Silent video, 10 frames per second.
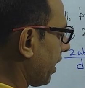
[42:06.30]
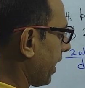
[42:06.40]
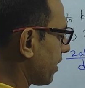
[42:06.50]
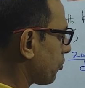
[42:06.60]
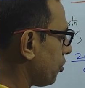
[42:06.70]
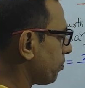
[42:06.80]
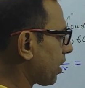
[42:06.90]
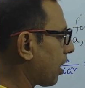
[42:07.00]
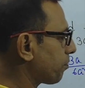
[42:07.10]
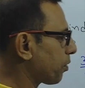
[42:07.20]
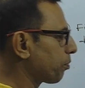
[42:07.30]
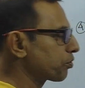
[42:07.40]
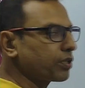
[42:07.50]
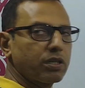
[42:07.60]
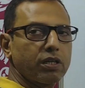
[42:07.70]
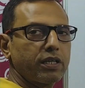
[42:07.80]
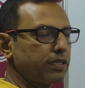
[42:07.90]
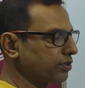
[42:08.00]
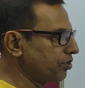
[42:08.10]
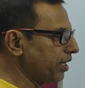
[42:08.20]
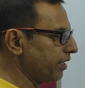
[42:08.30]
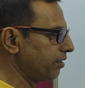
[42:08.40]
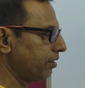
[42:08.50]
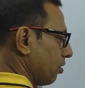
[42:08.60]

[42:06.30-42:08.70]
I assume third proportional is z.